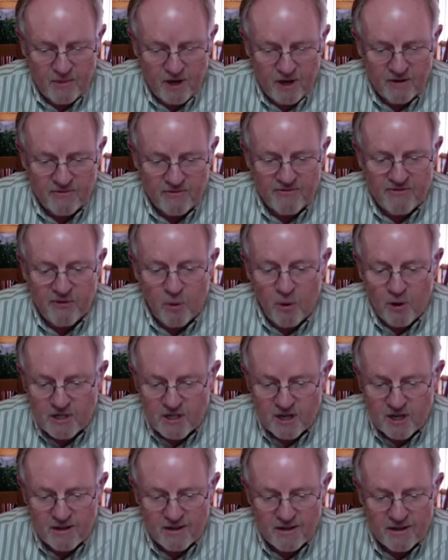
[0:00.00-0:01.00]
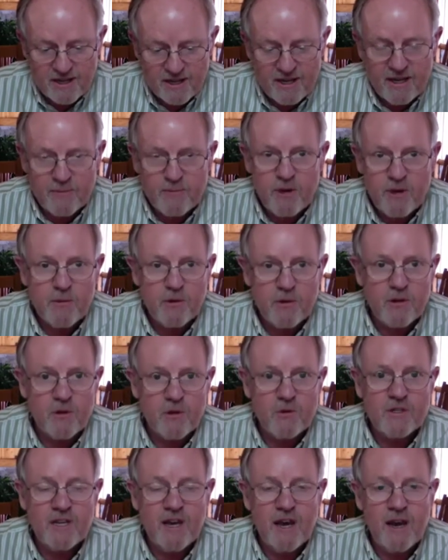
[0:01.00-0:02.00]
Unfortunately, people
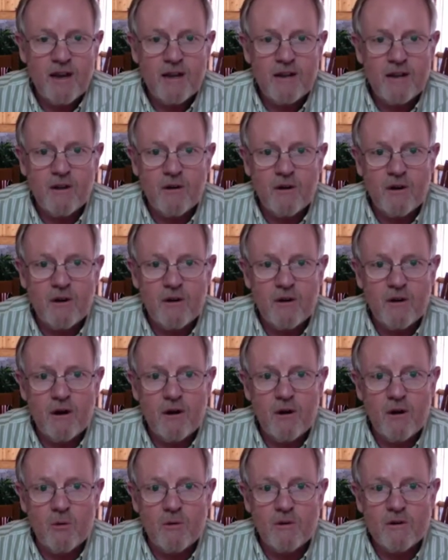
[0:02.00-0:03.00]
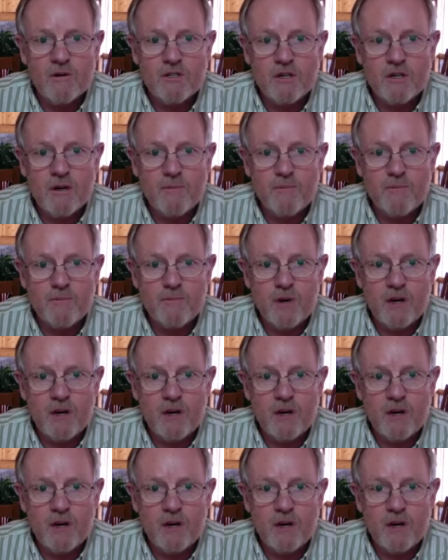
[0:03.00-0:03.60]
who take their ownership